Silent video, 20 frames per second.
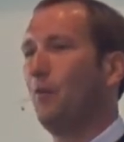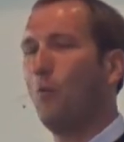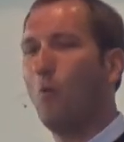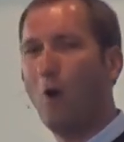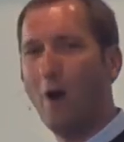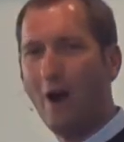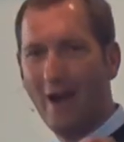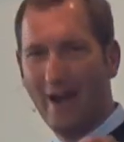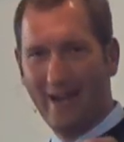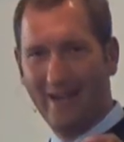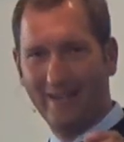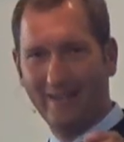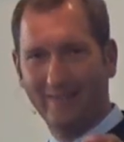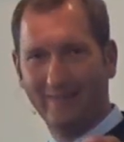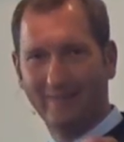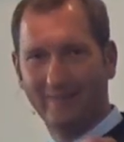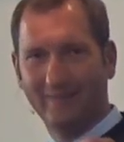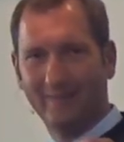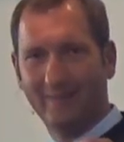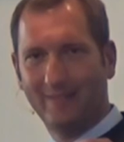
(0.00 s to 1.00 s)
Why?
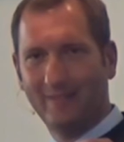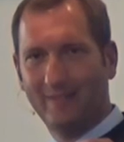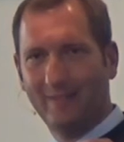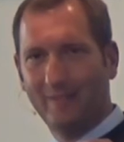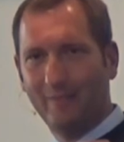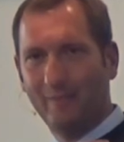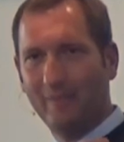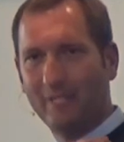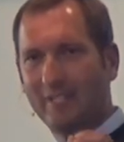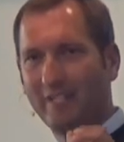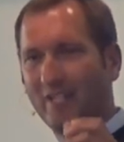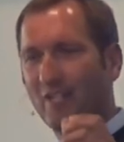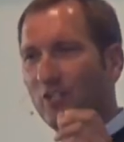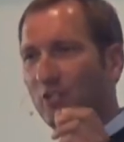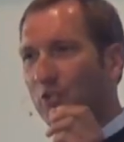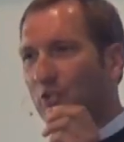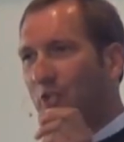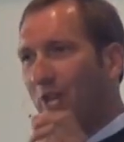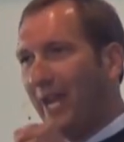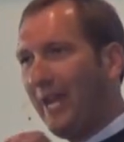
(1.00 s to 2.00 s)

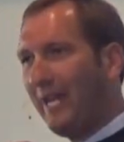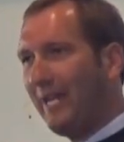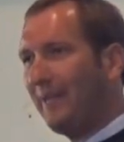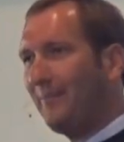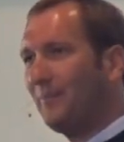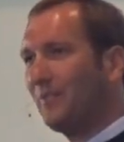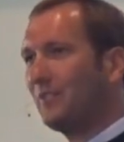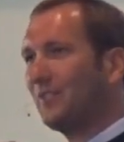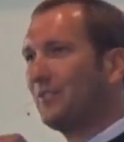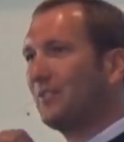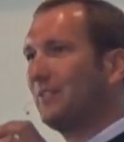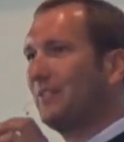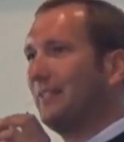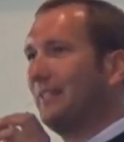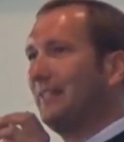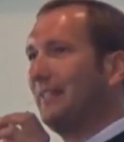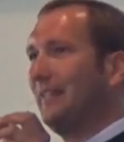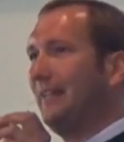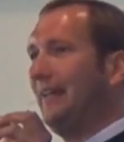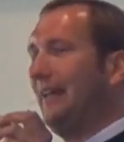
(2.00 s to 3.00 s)
Because James
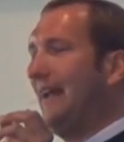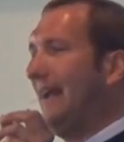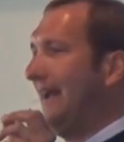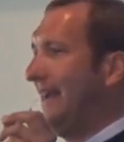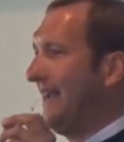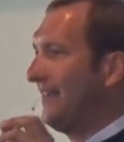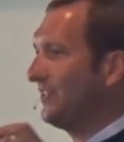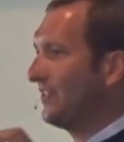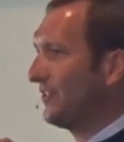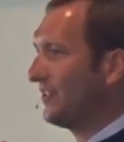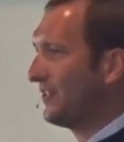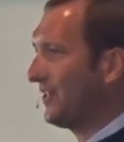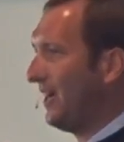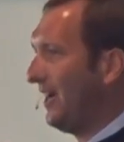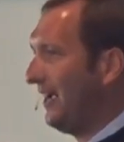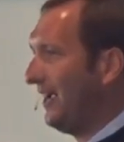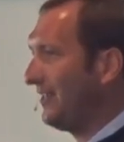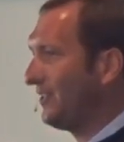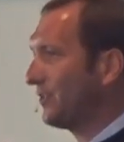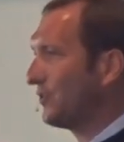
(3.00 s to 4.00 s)
had
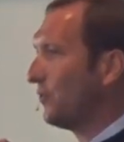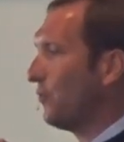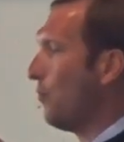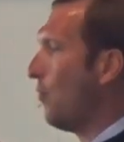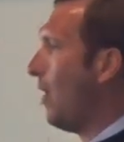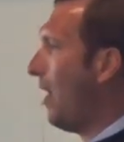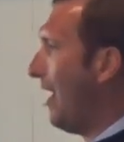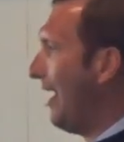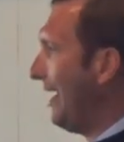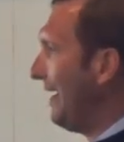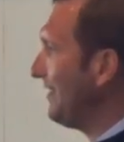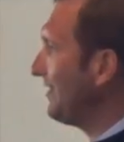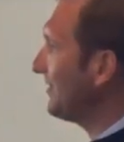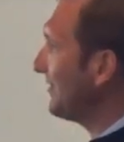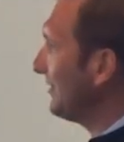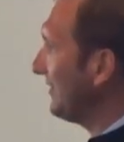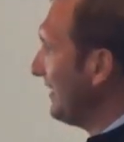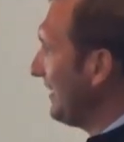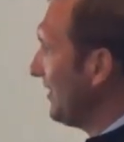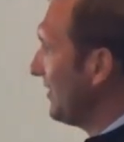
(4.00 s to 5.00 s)
exercised
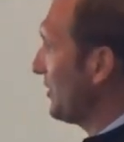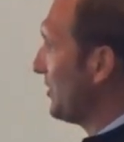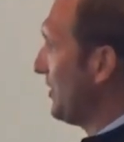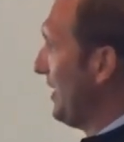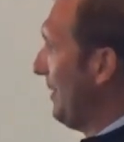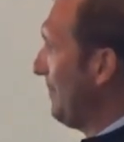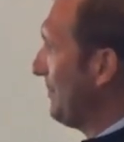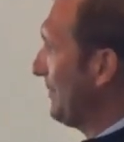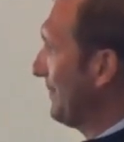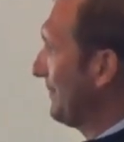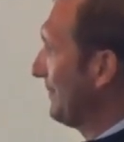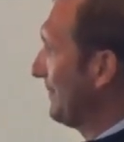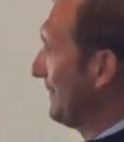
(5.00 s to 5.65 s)
wise leadership,